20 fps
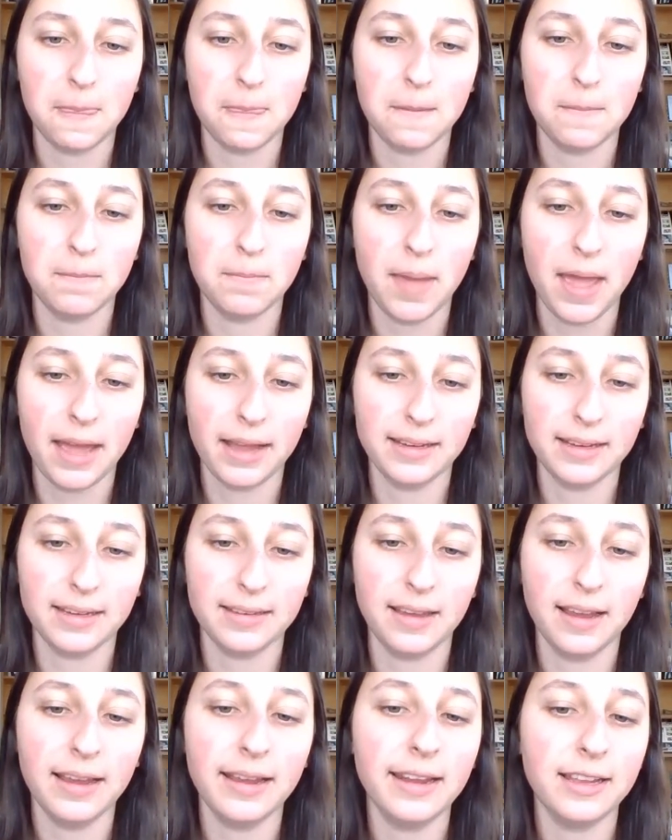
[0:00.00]

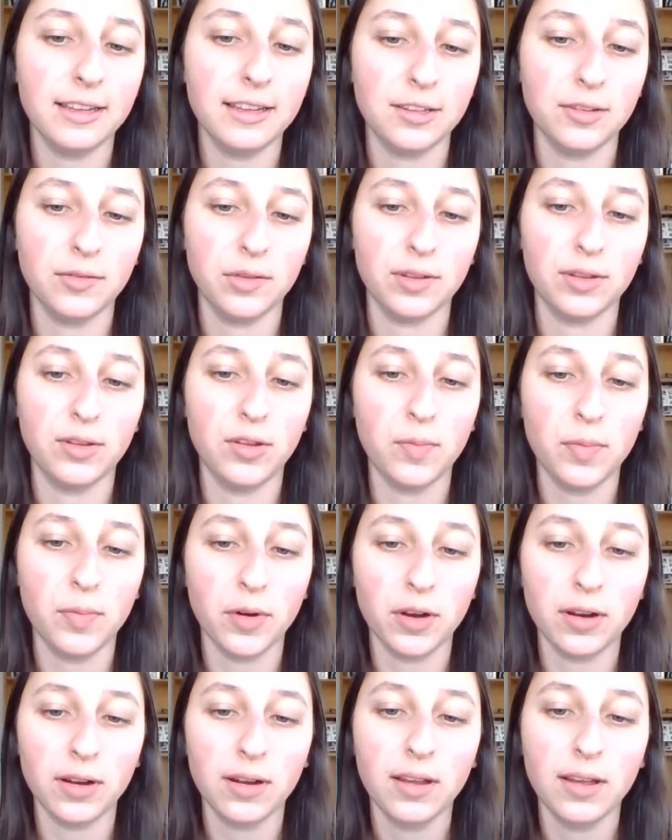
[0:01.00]
magnetite into a
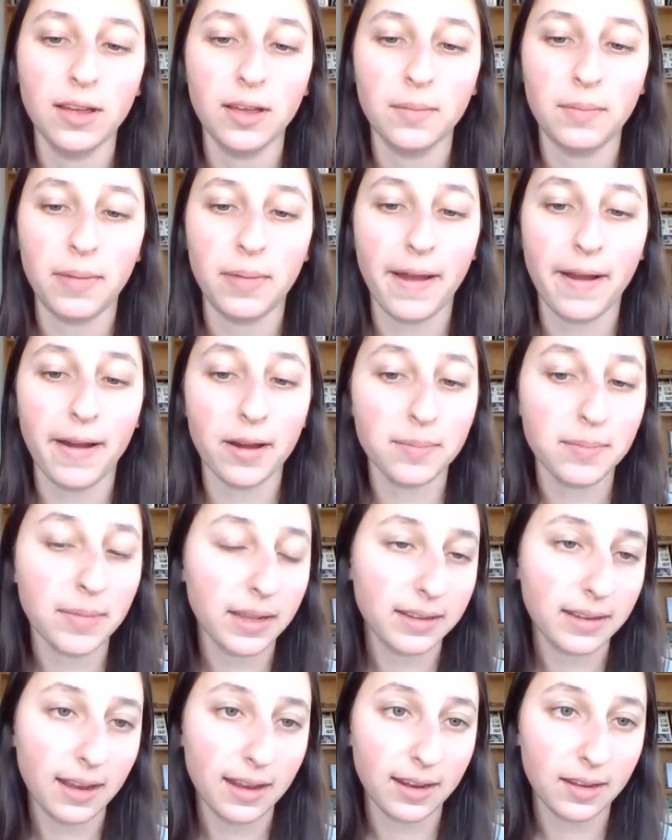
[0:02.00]
super
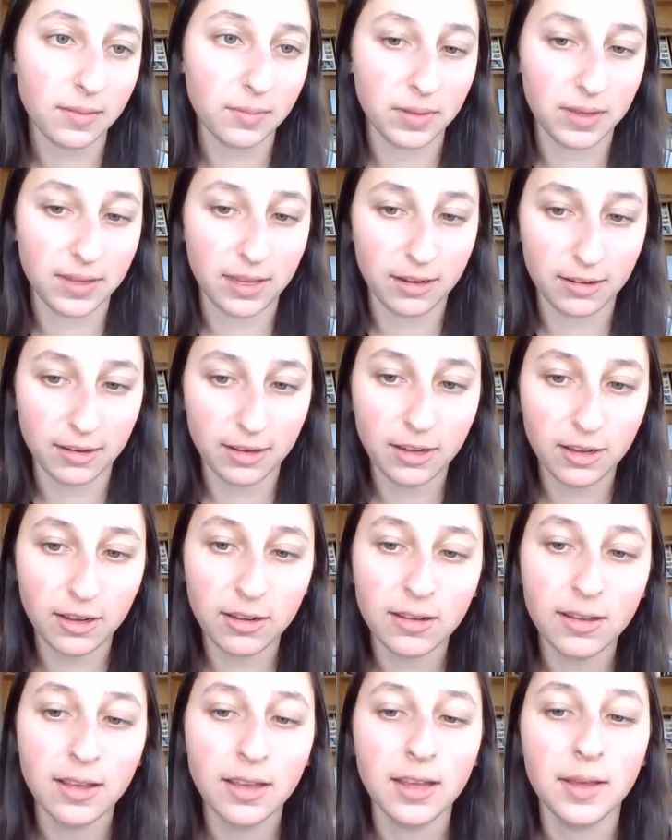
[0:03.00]
paramagnetic material,